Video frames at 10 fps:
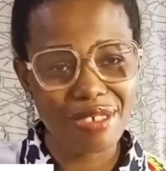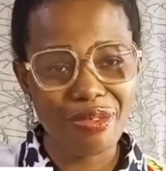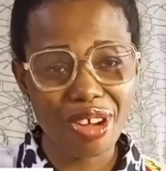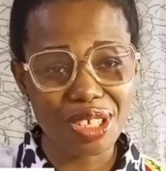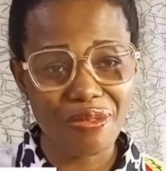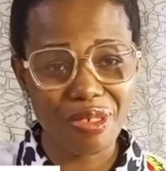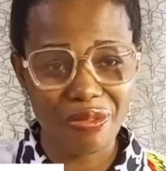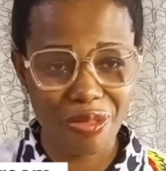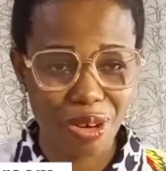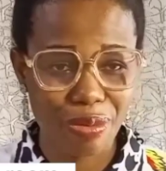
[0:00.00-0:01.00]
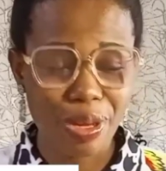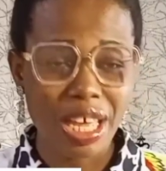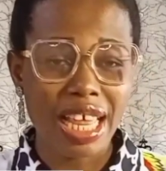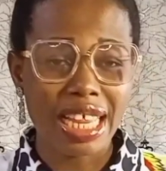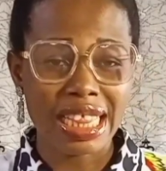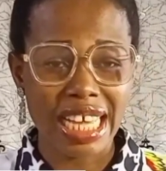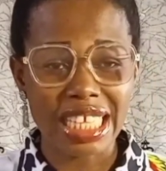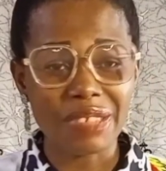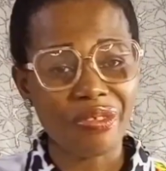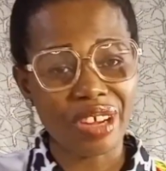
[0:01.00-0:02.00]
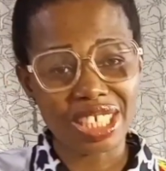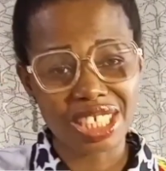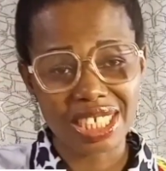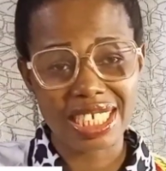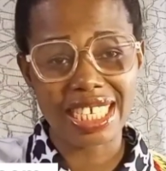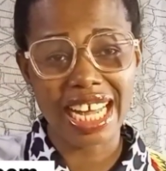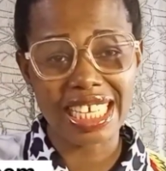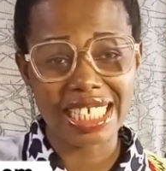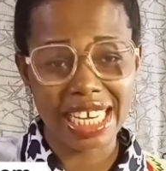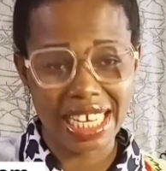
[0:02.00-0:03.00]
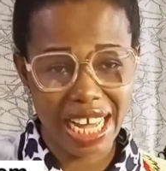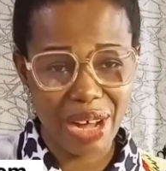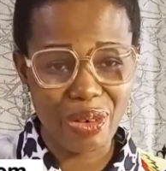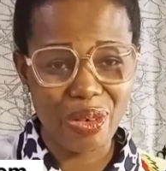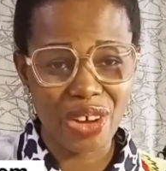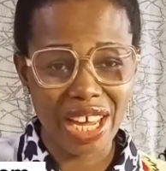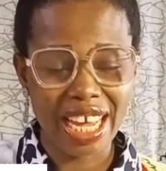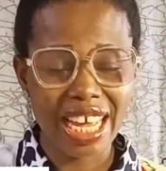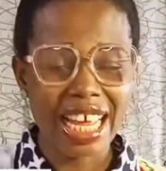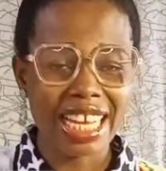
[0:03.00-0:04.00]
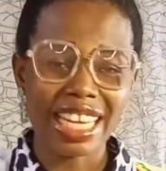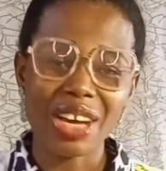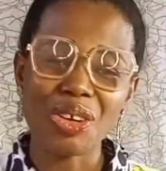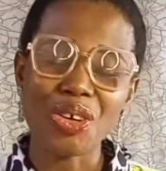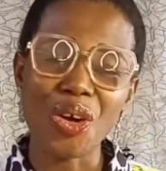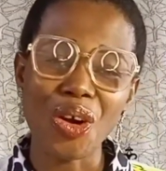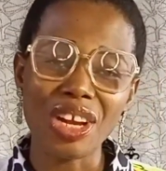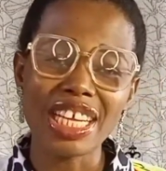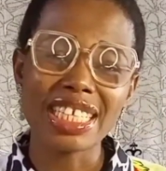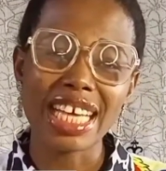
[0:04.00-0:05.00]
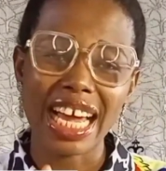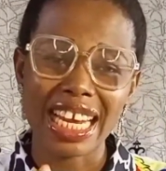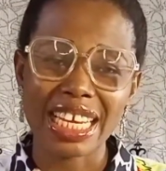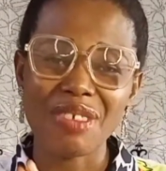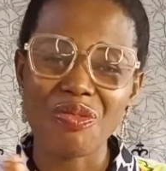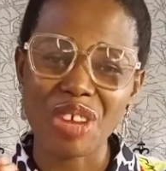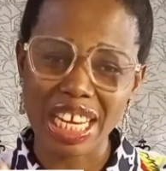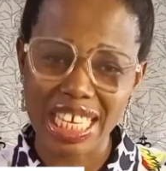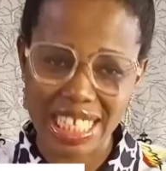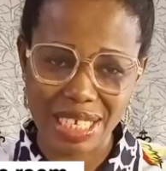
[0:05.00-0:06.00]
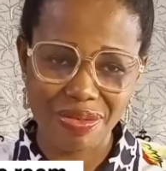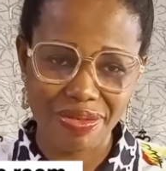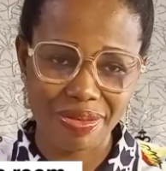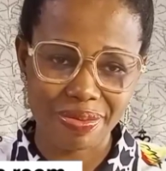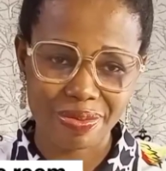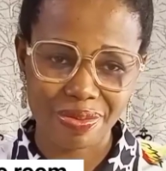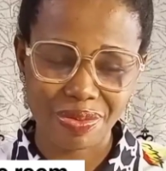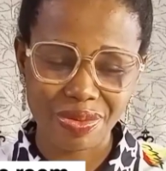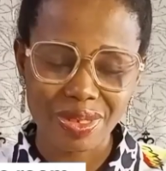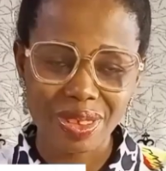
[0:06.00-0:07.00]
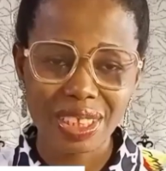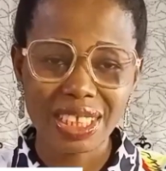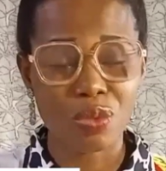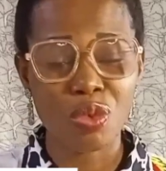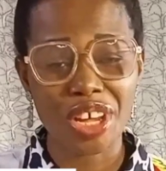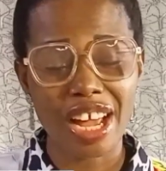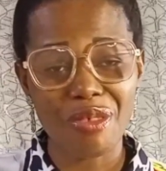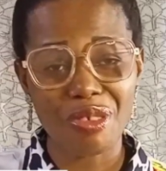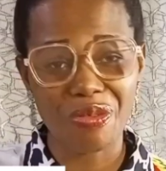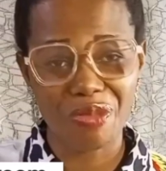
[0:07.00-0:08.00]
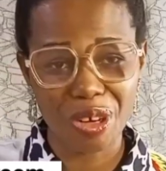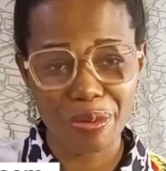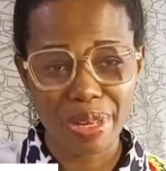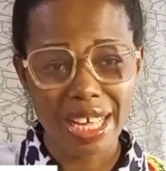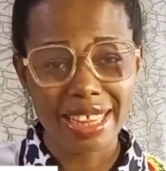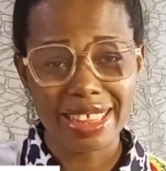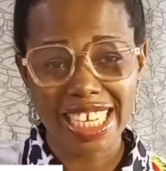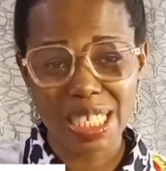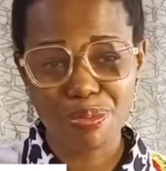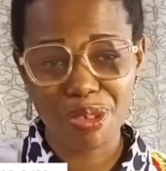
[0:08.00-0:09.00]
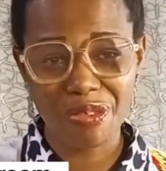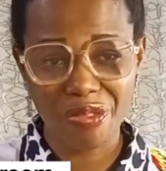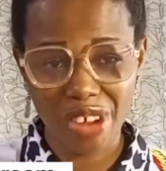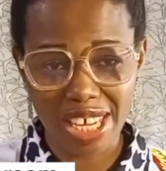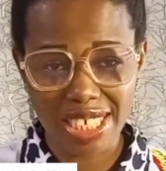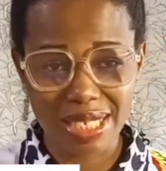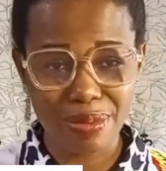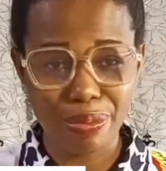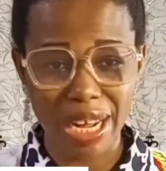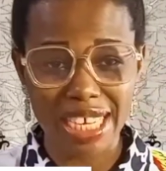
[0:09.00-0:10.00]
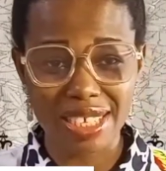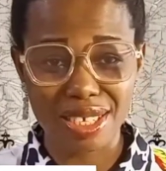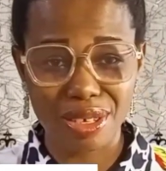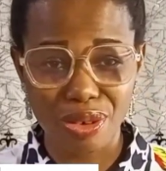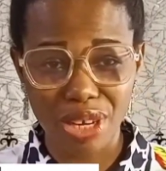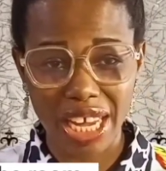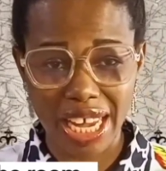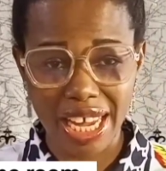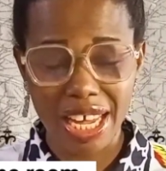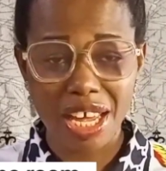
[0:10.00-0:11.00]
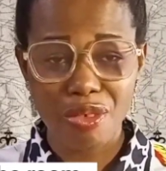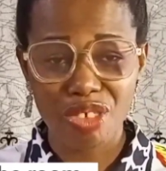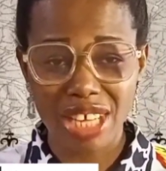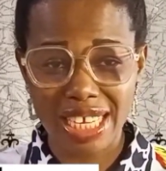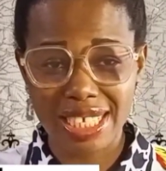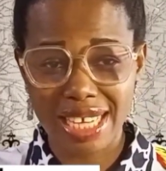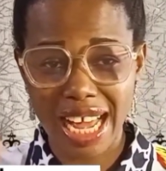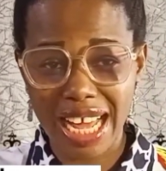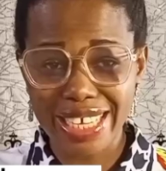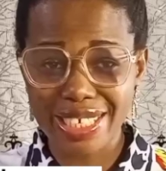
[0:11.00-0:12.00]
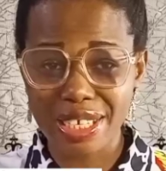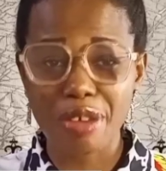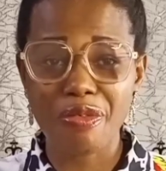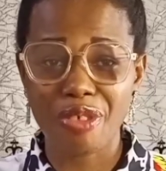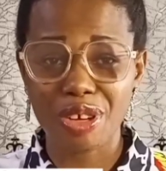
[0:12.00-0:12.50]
te in front of a verb that functions as a noun, okay? Now, you call it an infinitive. When you have a verb that is prefaced by te, okay, that has te in